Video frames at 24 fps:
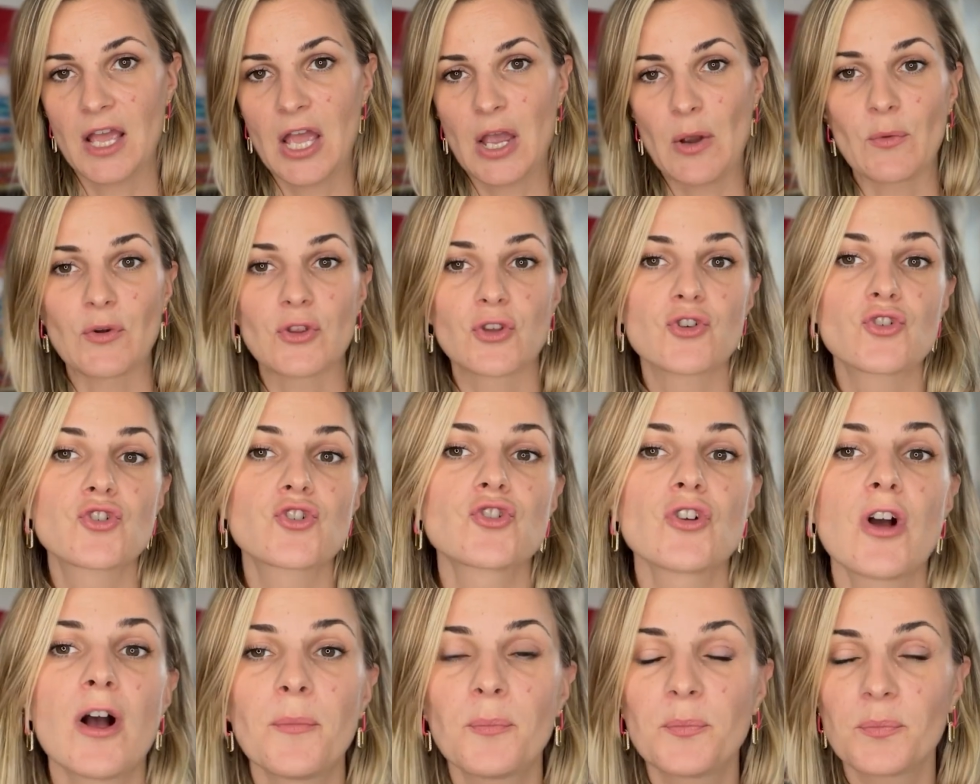When you
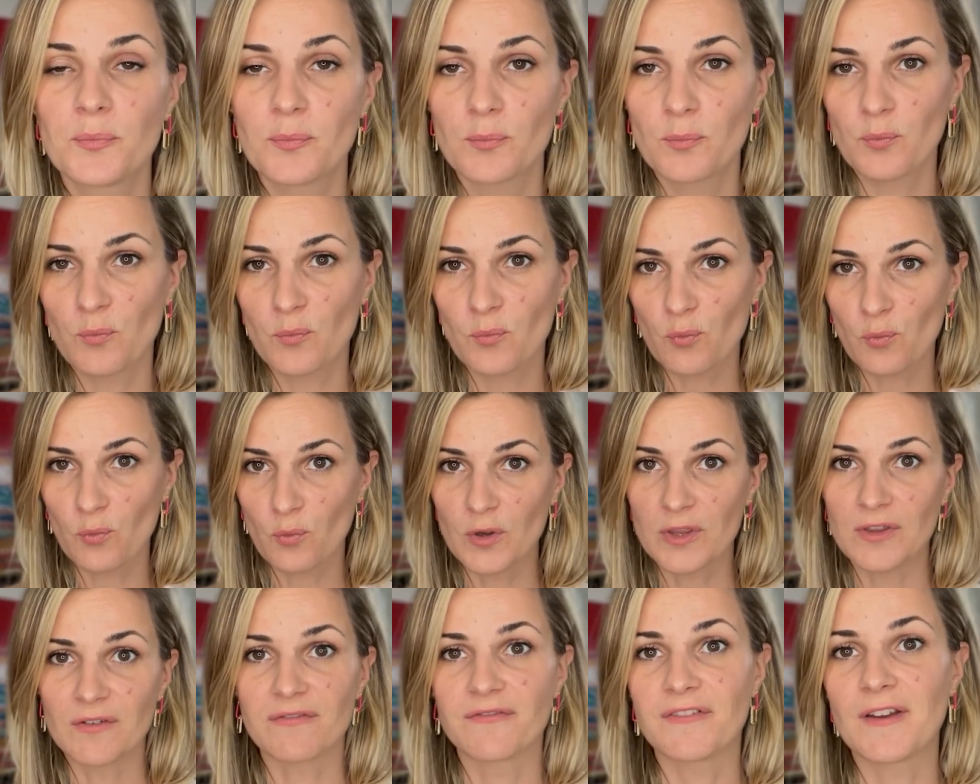show up
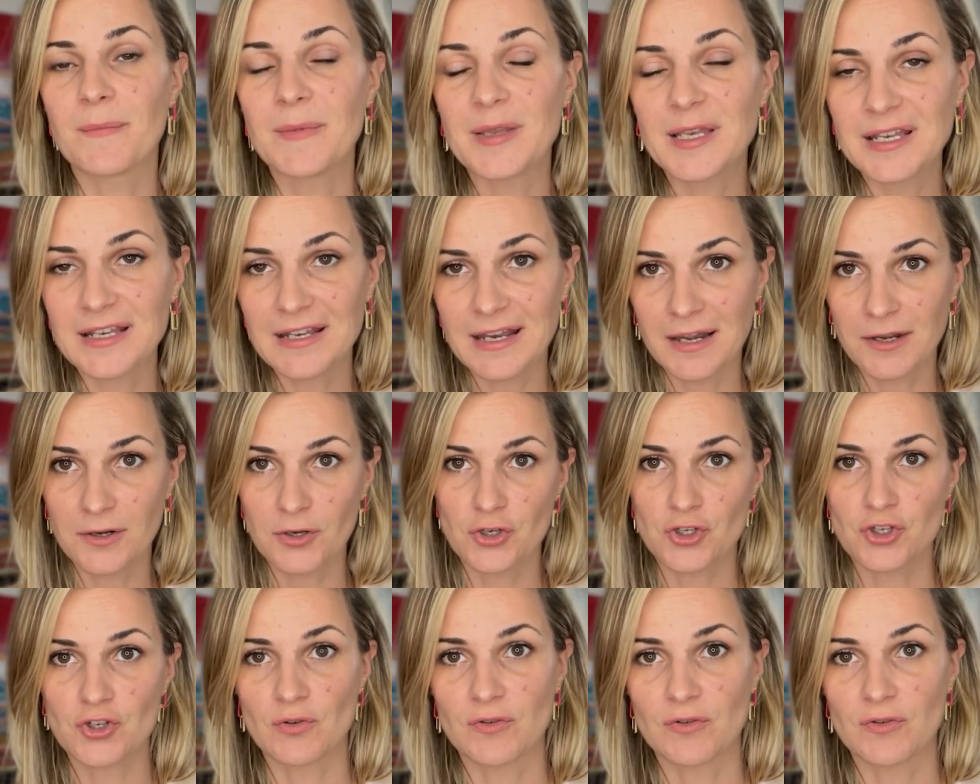with a feminine energy